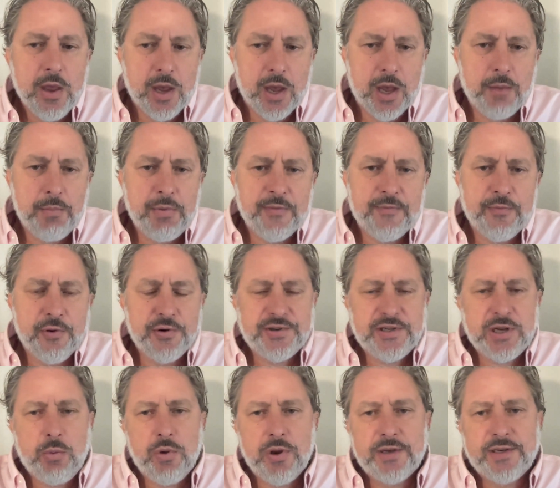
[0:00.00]
Uh, but
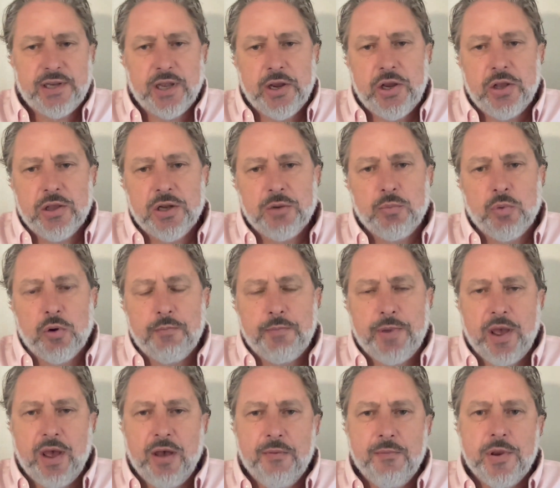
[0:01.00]
first, I want to tell you a little more
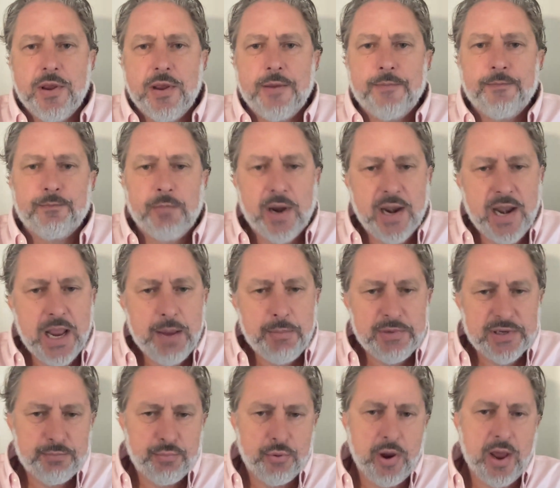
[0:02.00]
about me. My
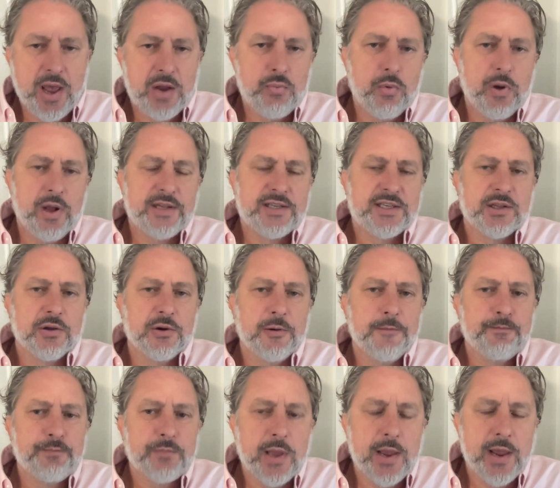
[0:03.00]
name is Brad Wetzler,
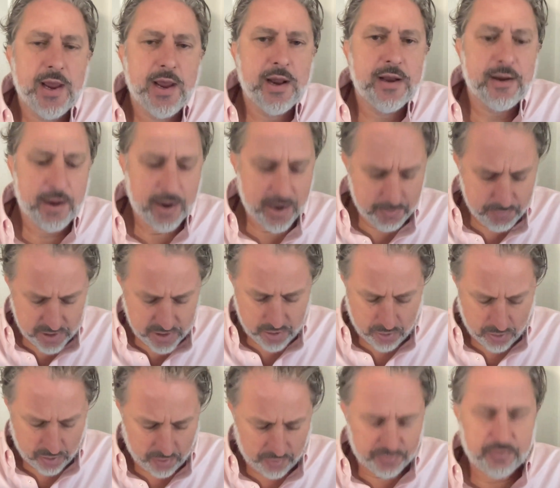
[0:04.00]
and I'm the
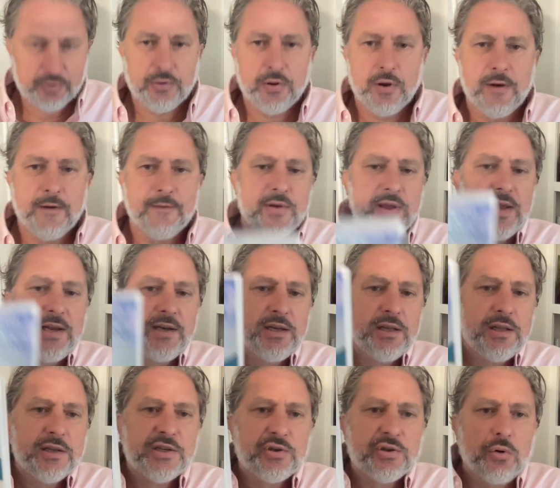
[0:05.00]
author of Into
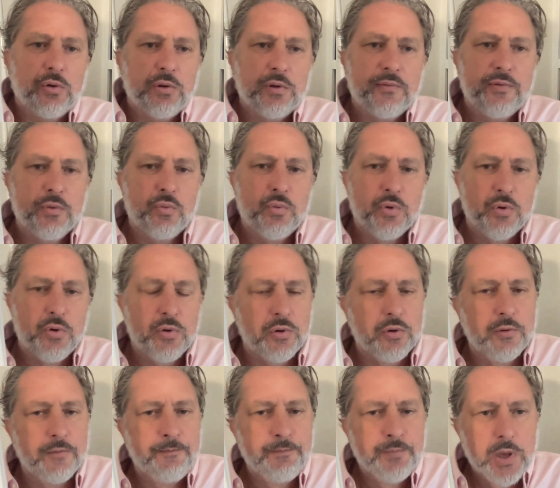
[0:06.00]
the Soul of the
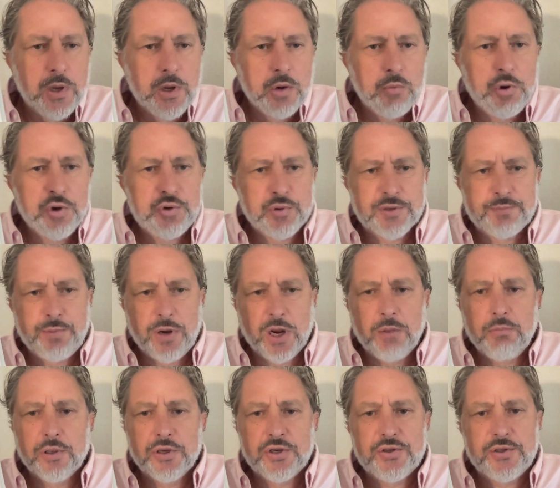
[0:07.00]
World, which was
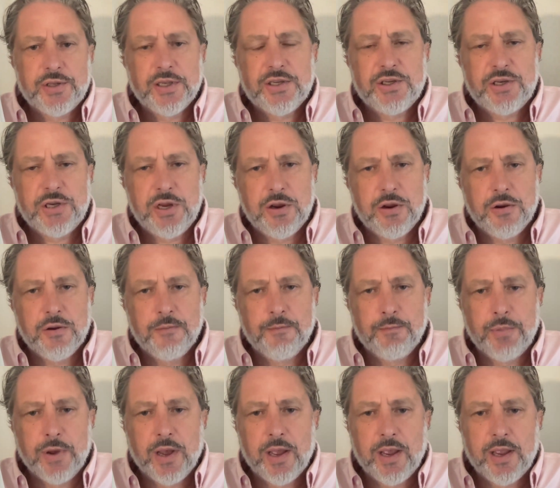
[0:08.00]
published this year
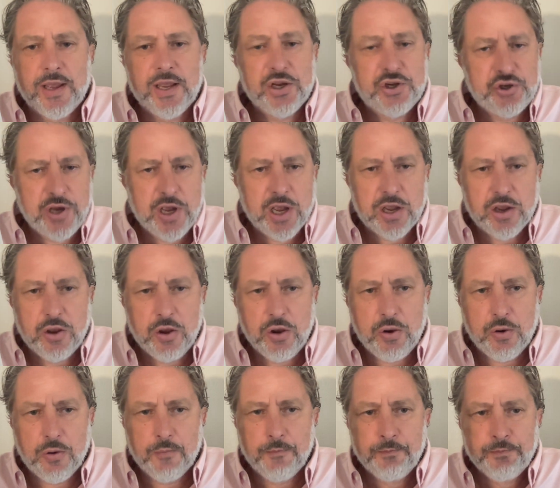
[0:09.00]
by Hachette
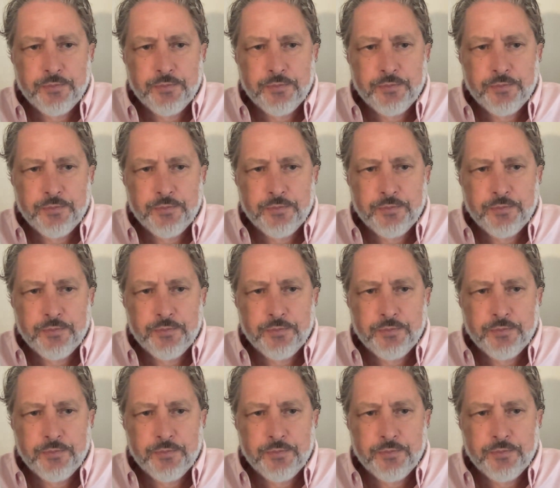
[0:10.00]
Go.